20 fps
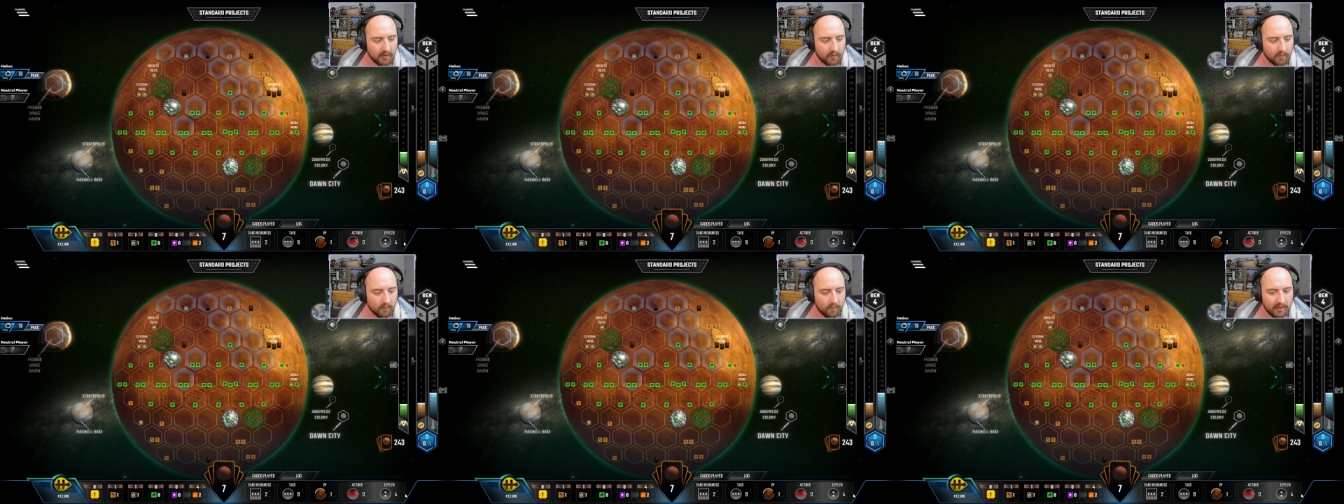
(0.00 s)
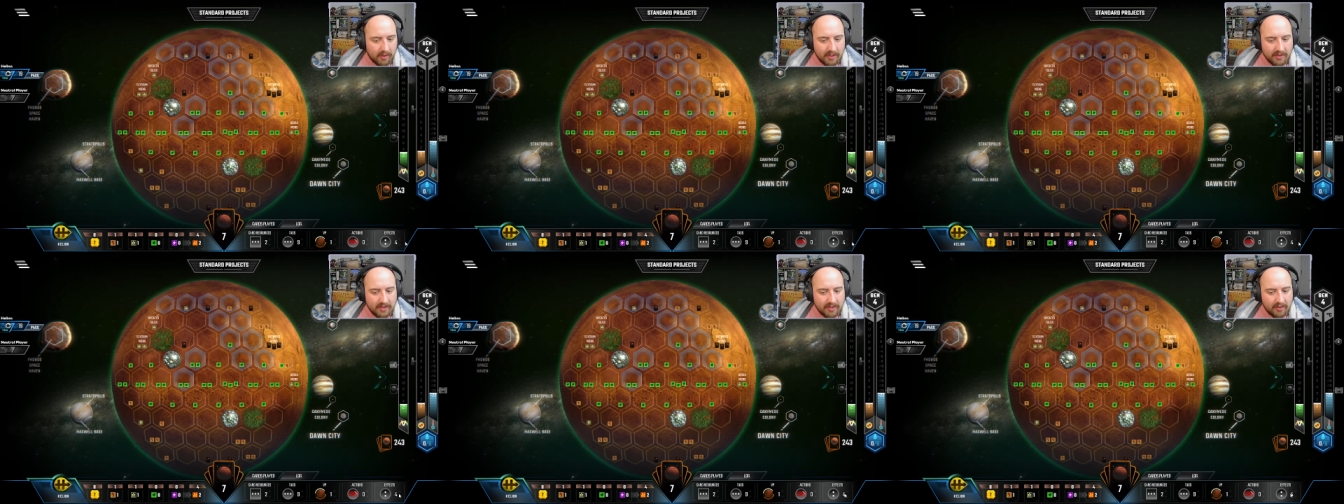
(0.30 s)
What
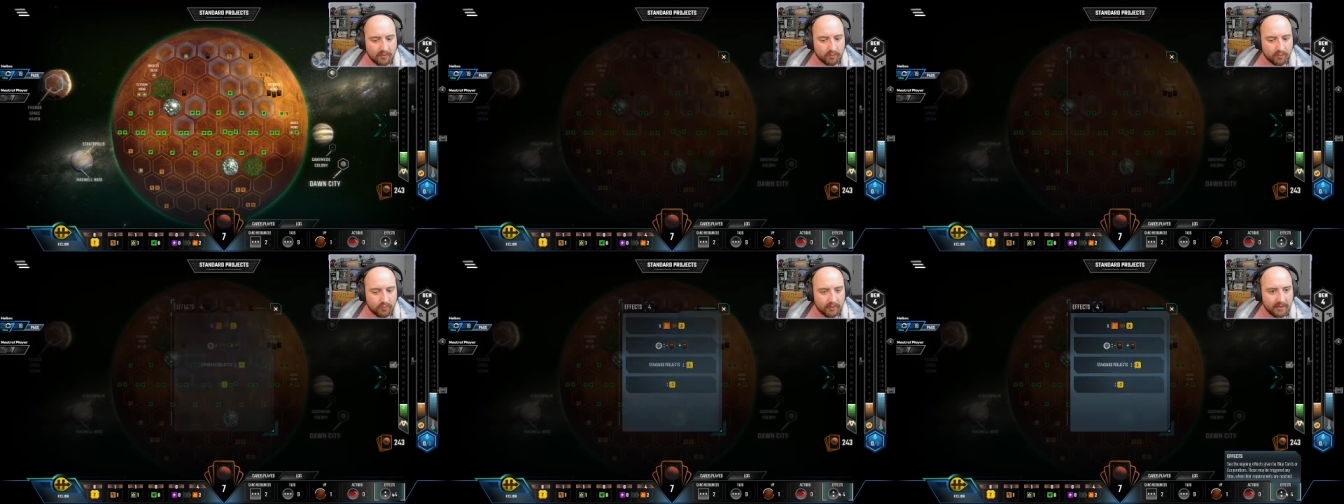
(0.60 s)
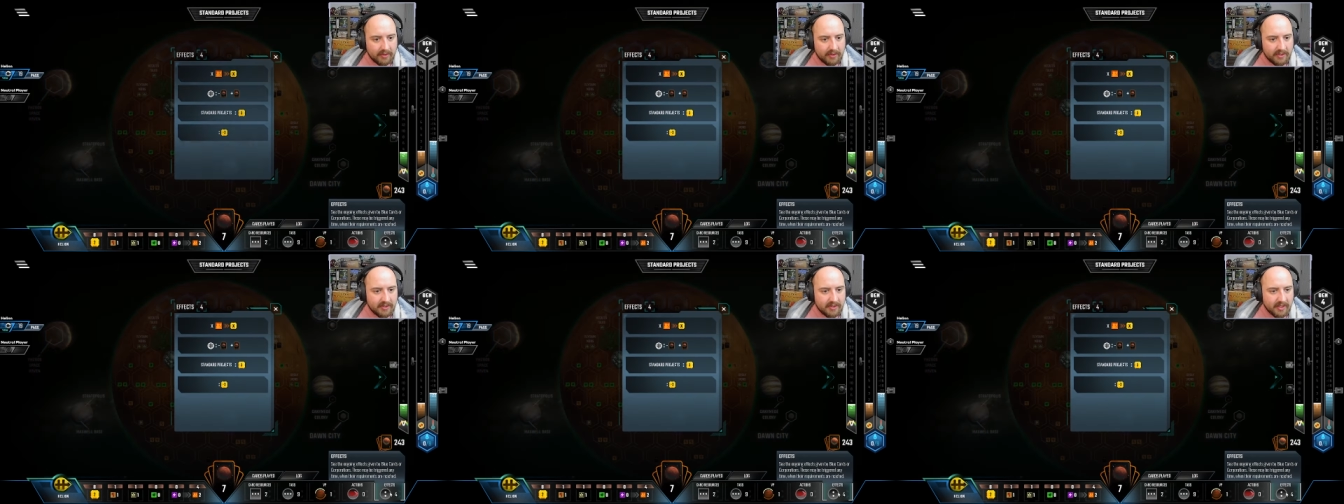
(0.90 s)
I think
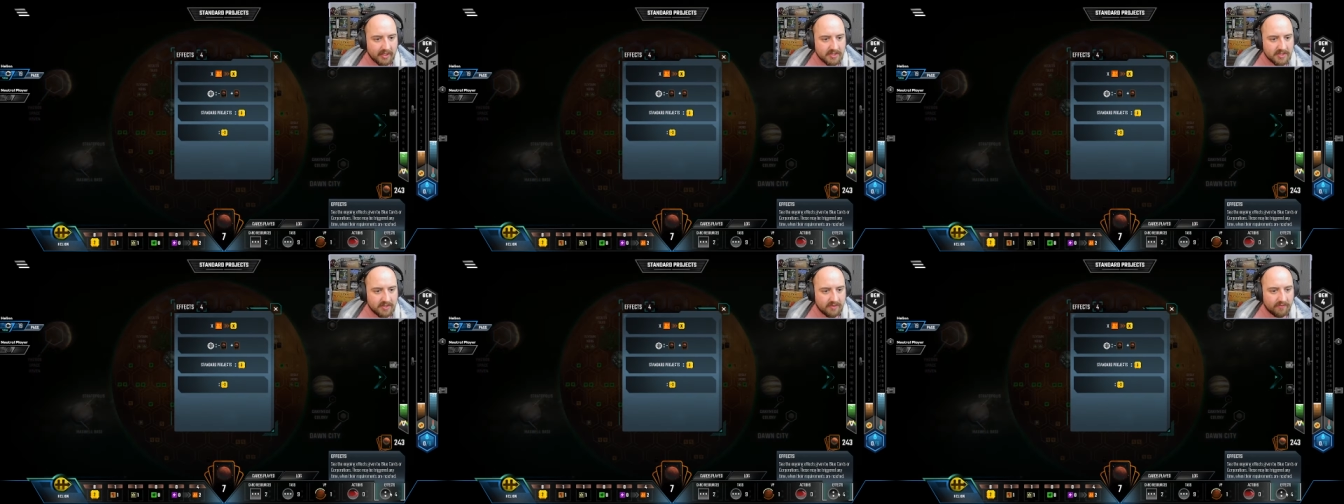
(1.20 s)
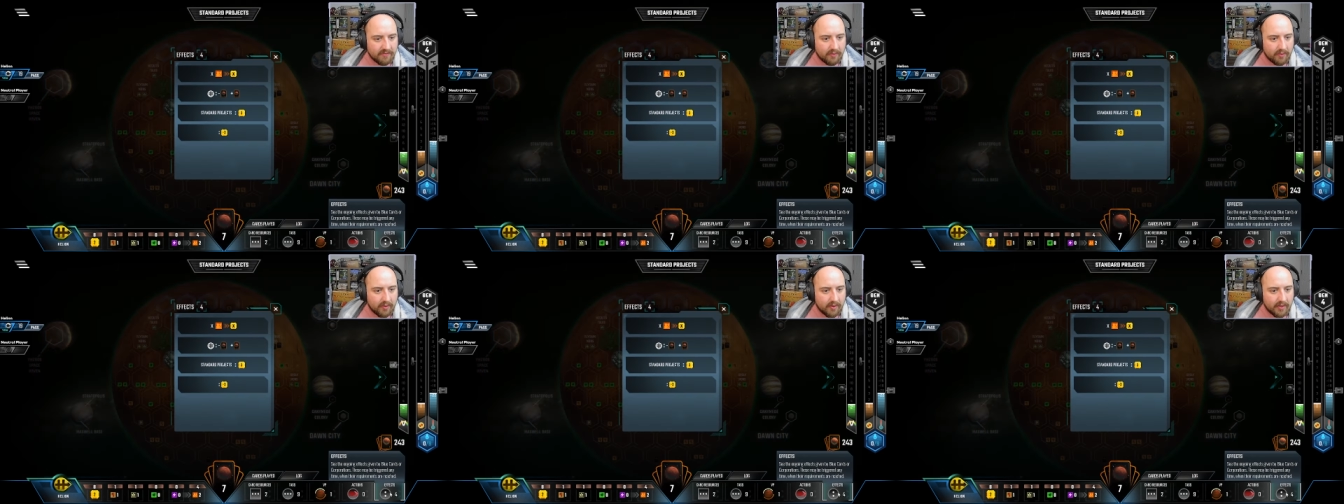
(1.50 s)
really does it
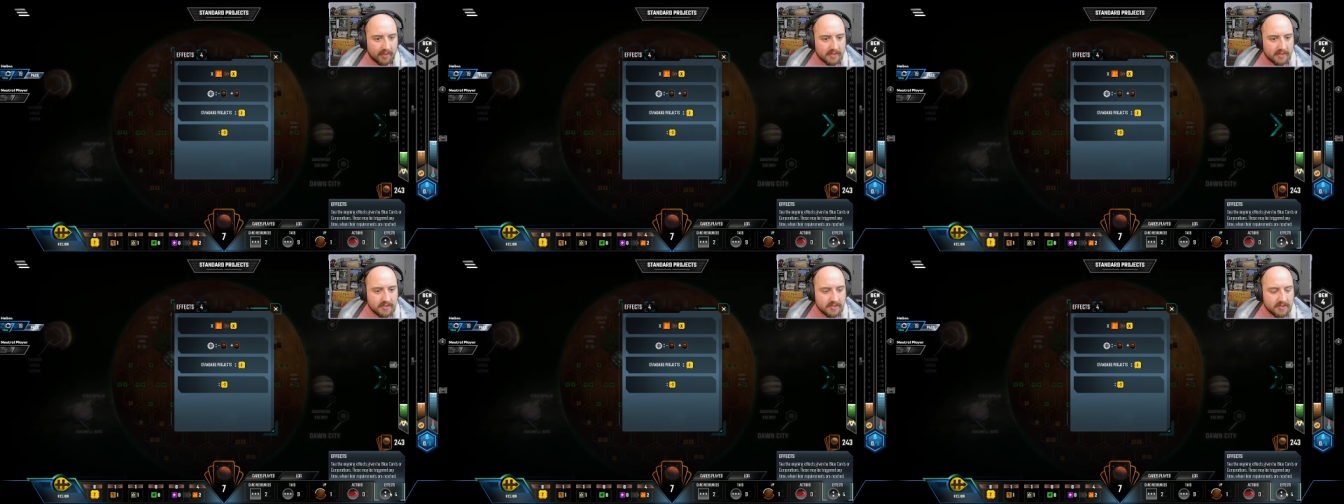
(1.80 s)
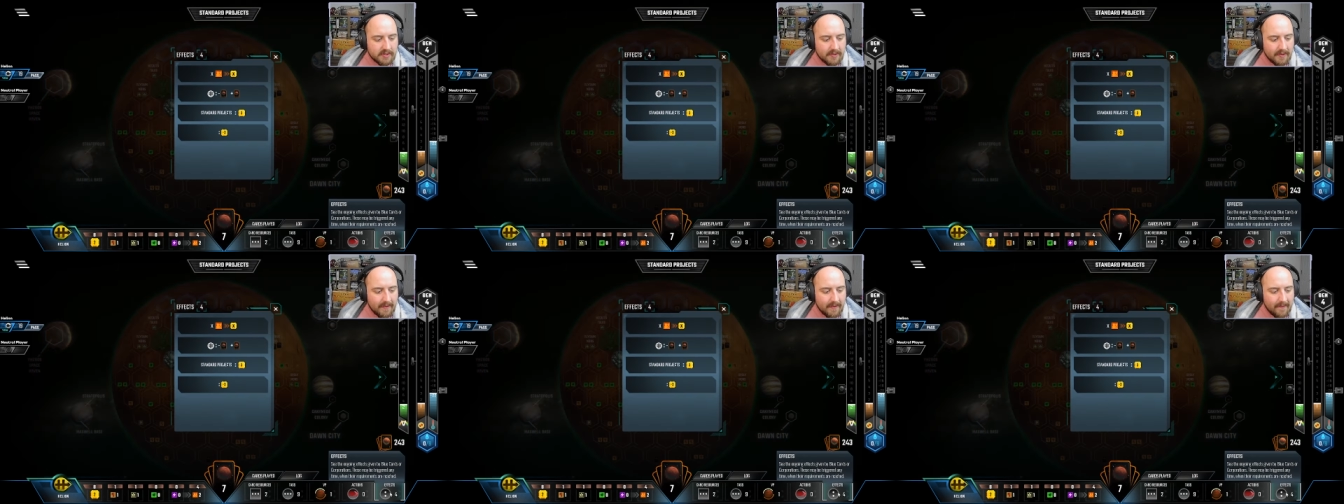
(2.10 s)
for us